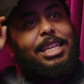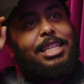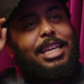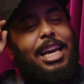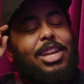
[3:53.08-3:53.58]

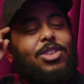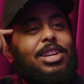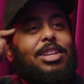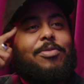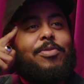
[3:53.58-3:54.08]
not
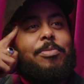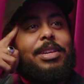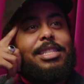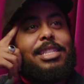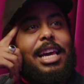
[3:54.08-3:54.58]
enough. For
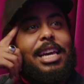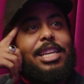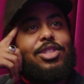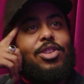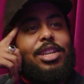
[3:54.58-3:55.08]
me, it's like,
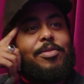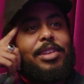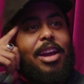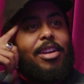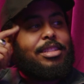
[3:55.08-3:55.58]
it's not enough
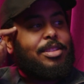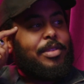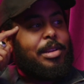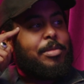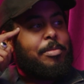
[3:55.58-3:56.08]
character
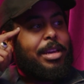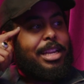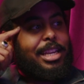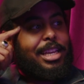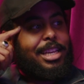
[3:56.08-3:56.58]
development
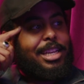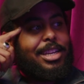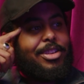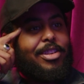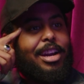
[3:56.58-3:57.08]
mainly,
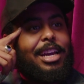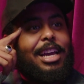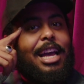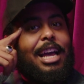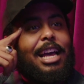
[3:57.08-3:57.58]
right?
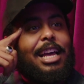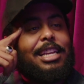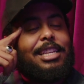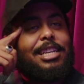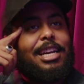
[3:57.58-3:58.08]

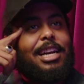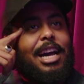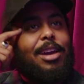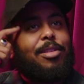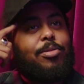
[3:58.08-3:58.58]
And
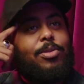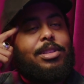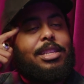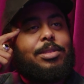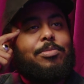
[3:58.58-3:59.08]
I
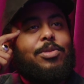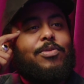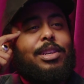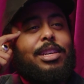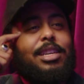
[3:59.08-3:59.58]
thought this
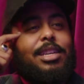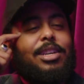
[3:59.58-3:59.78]
movie